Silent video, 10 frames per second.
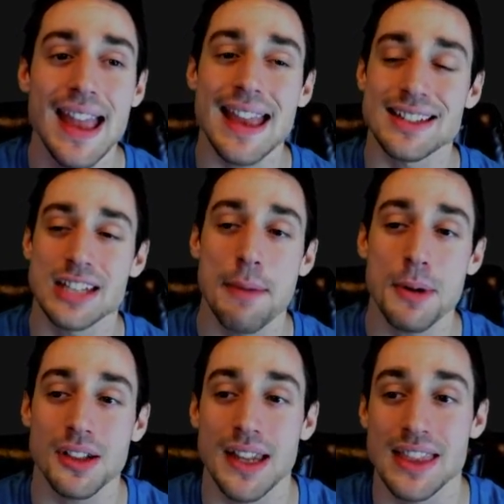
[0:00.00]
And
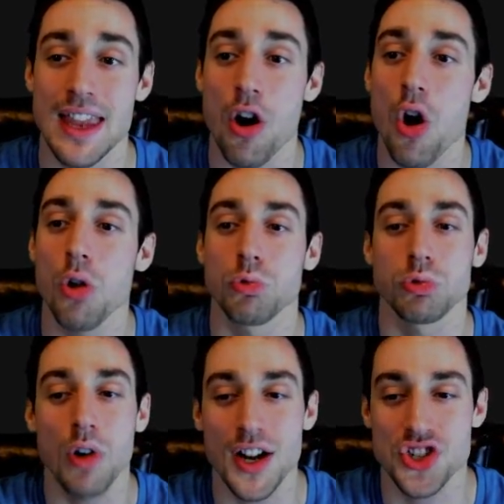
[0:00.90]
typically, they all
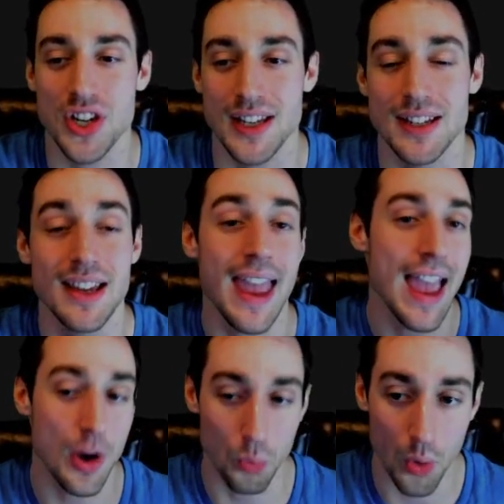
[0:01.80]
rush in
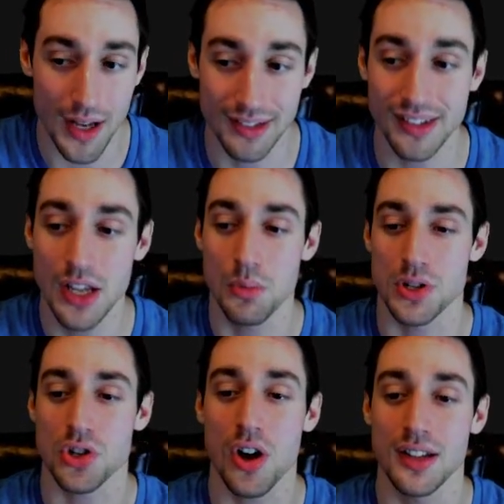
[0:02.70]
at once,
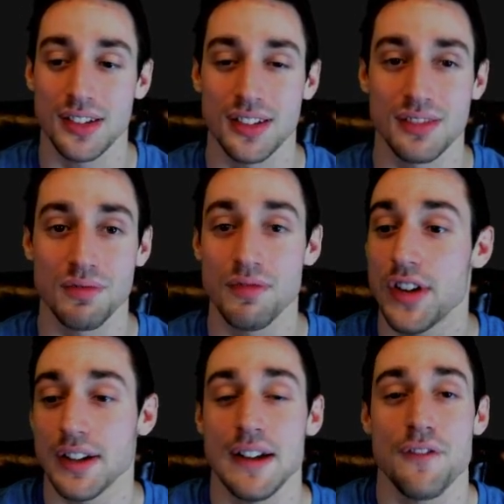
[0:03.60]
which causes
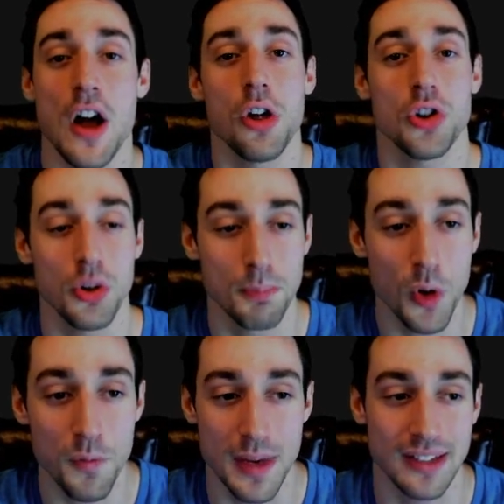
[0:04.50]
very volatile
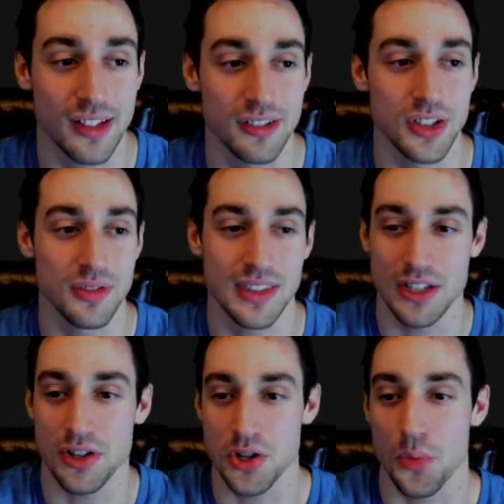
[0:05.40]
movements because you you
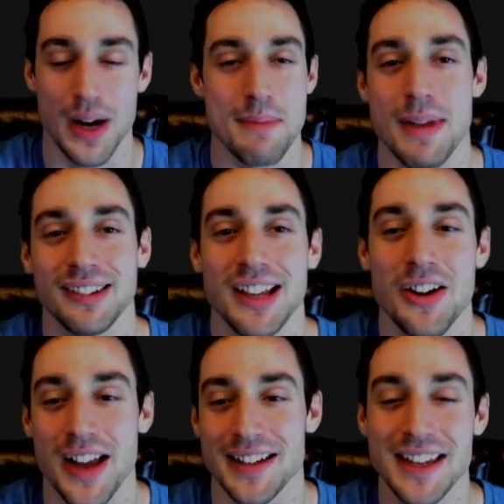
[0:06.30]
know, you don't want to miss
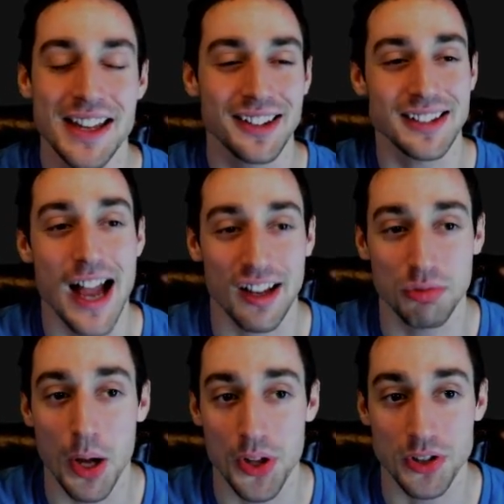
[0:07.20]
out on stocks
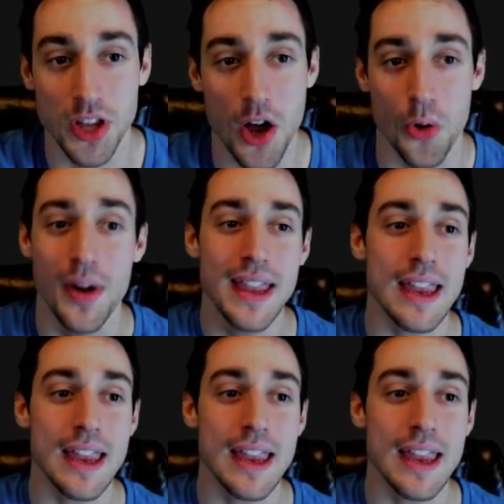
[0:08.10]
while they're low.